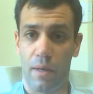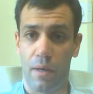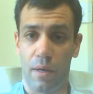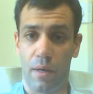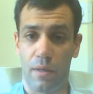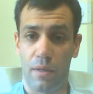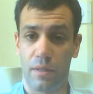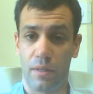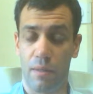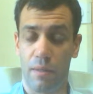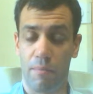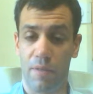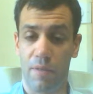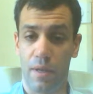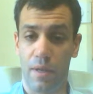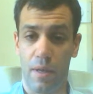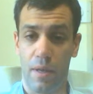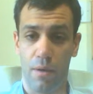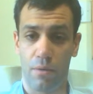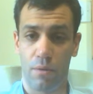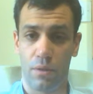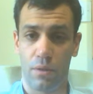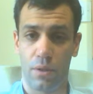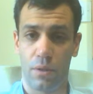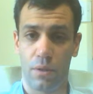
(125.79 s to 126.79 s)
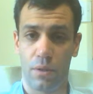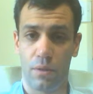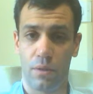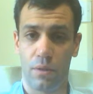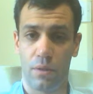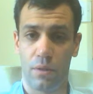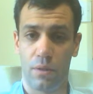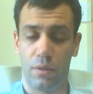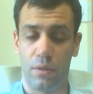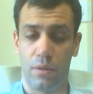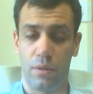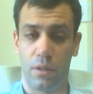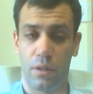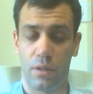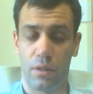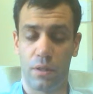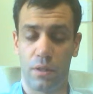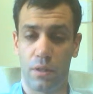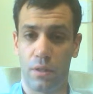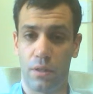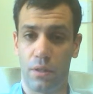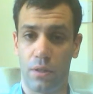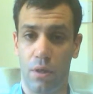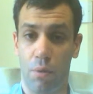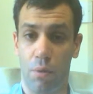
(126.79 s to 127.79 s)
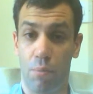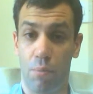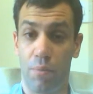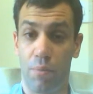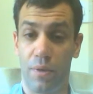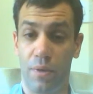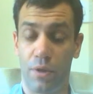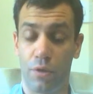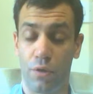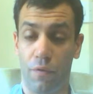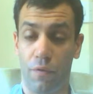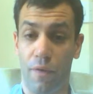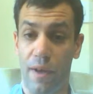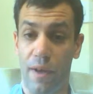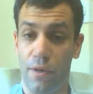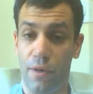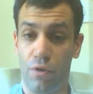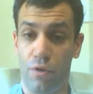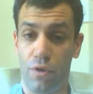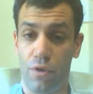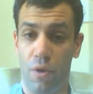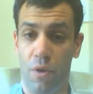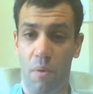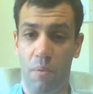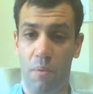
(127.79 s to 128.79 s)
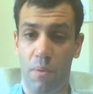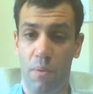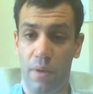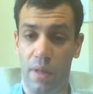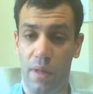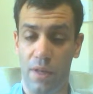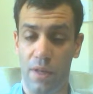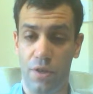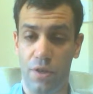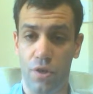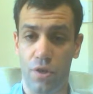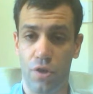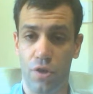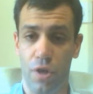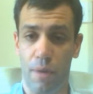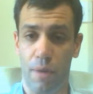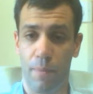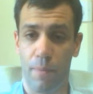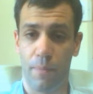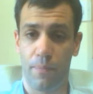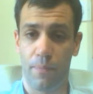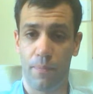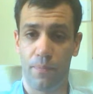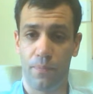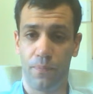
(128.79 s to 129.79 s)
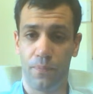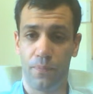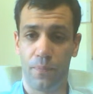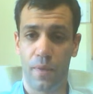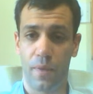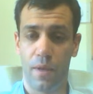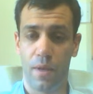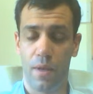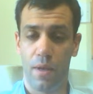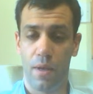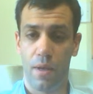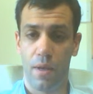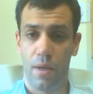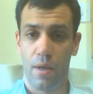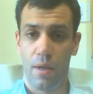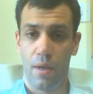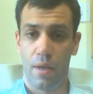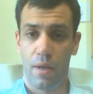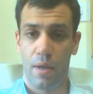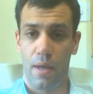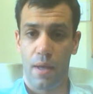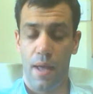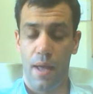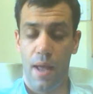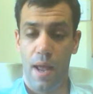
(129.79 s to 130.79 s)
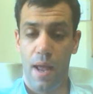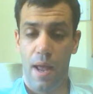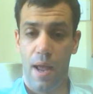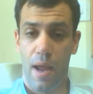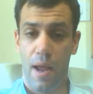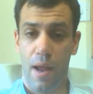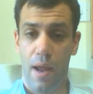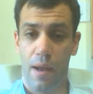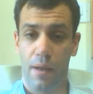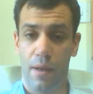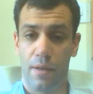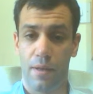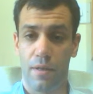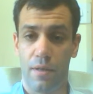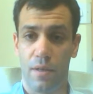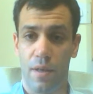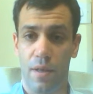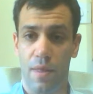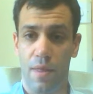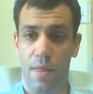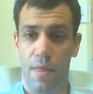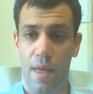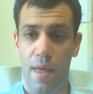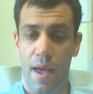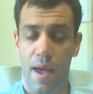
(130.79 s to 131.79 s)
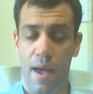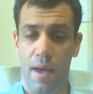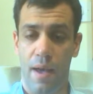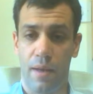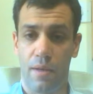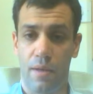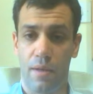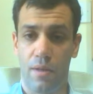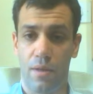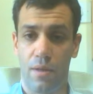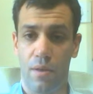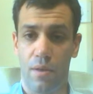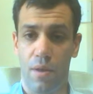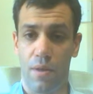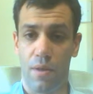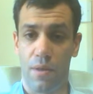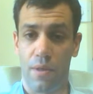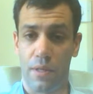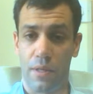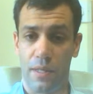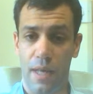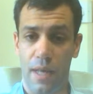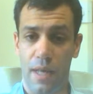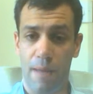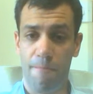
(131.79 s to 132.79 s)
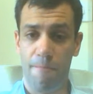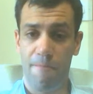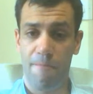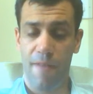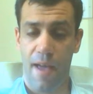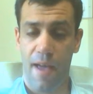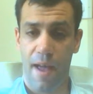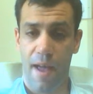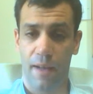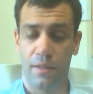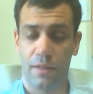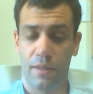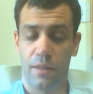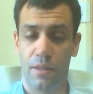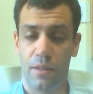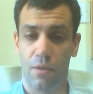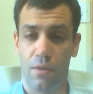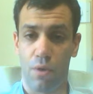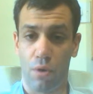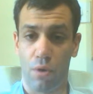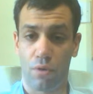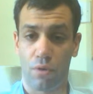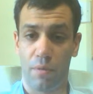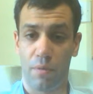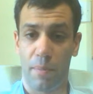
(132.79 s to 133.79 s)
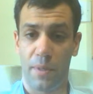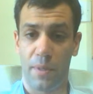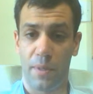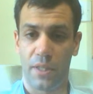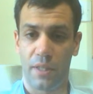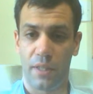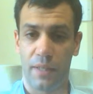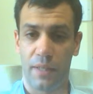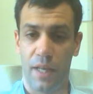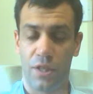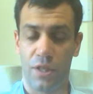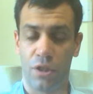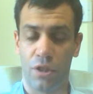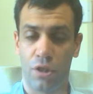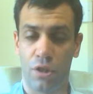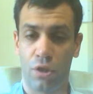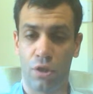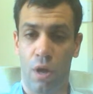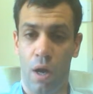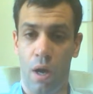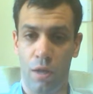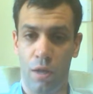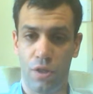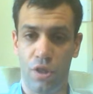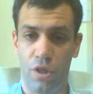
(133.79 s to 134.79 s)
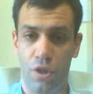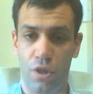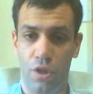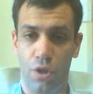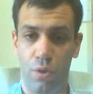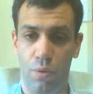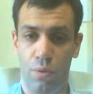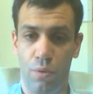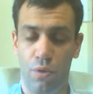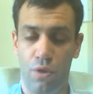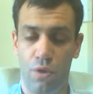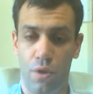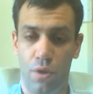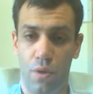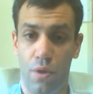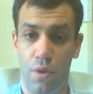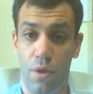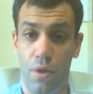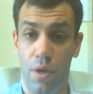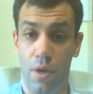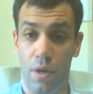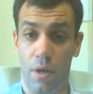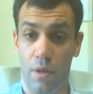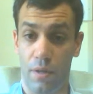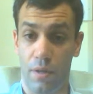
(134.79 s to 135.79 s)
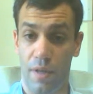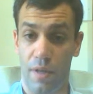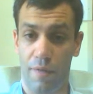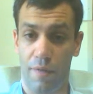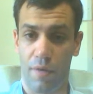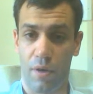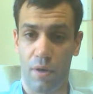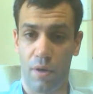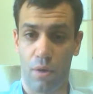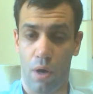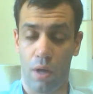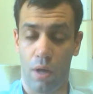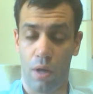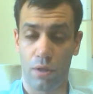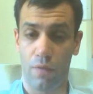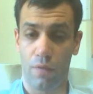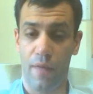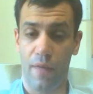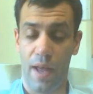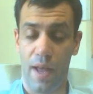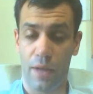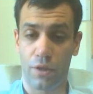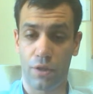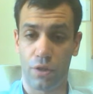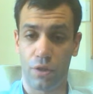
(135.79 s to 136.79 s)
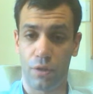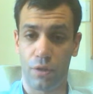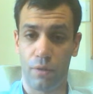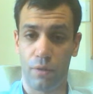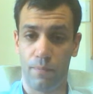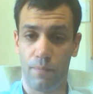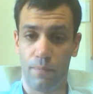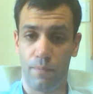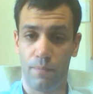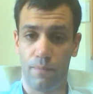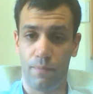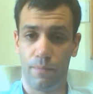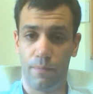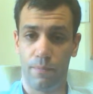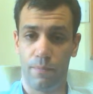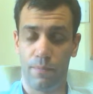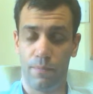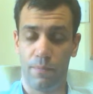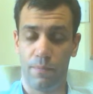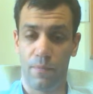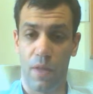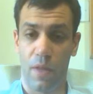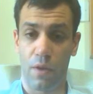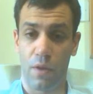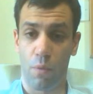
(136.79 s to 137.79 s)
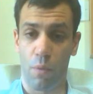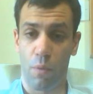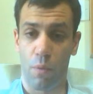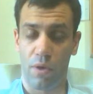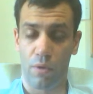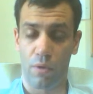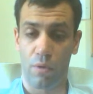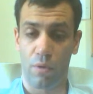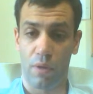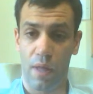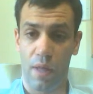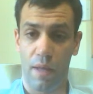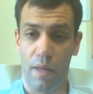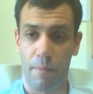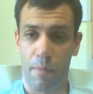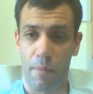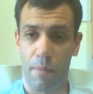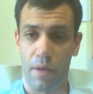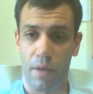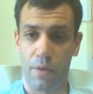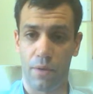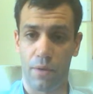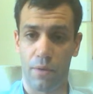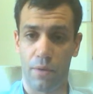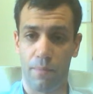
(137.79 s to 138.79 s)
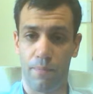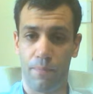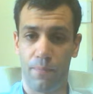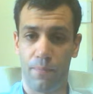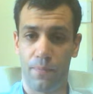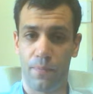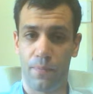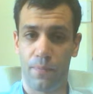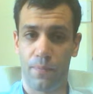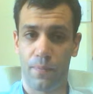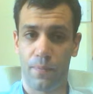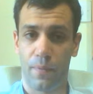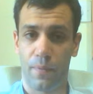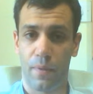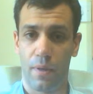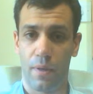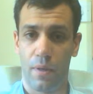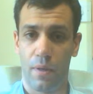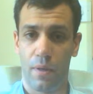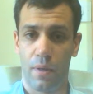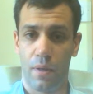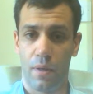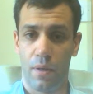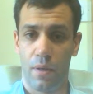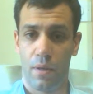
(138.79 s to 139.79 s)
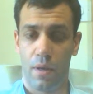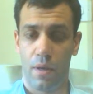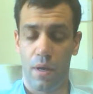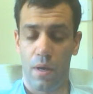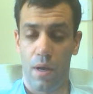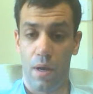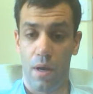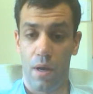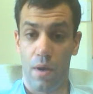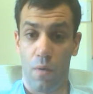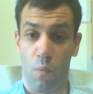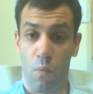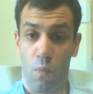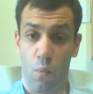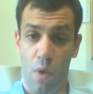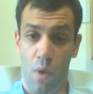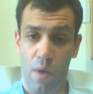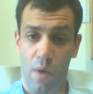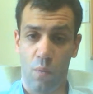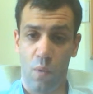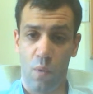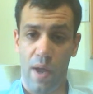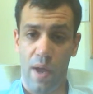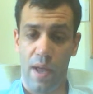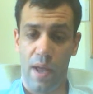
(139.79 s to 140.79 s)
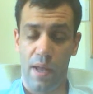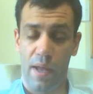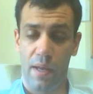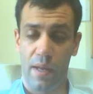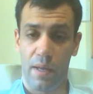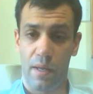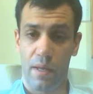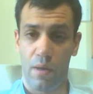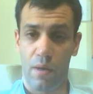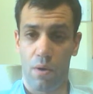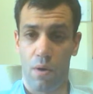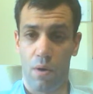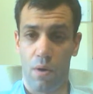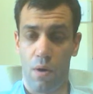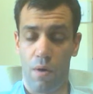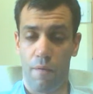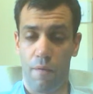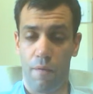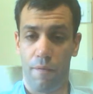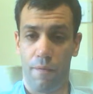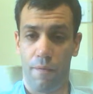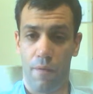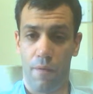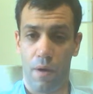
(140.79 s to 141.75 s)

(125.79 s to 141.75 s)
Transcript: something else, such as a breach of fiduciary relationship, and that the same fact, those representations constitute the different cause of action that you want to claim under. One way of